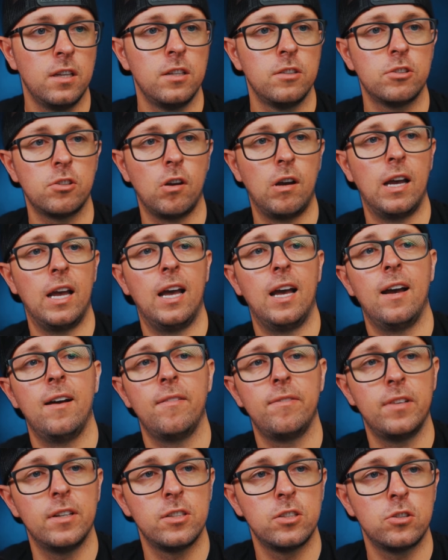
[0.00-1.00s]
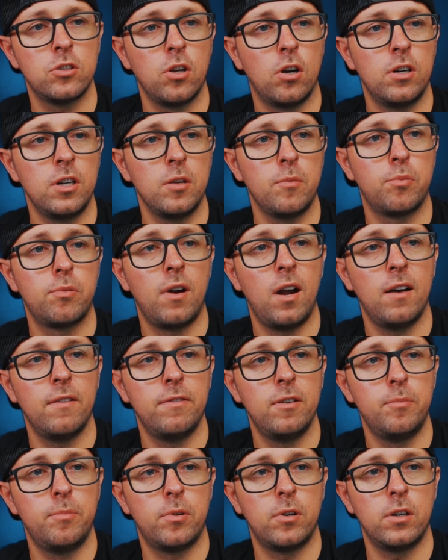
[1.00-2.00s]
So I have the starting
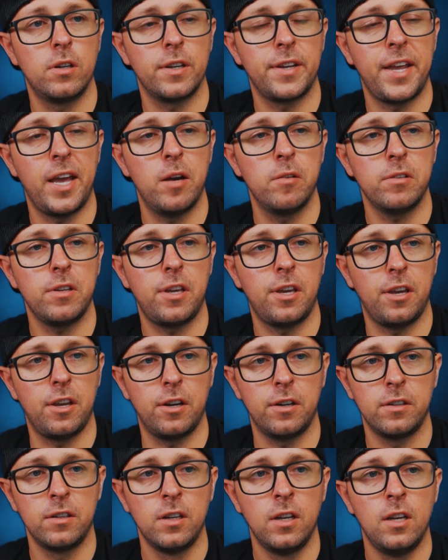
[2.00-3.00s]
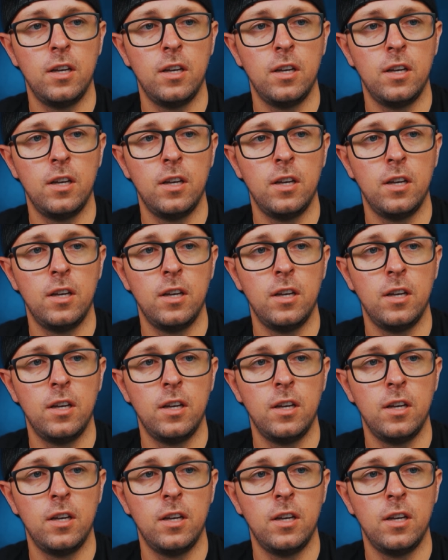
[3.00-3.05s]
profit per account here.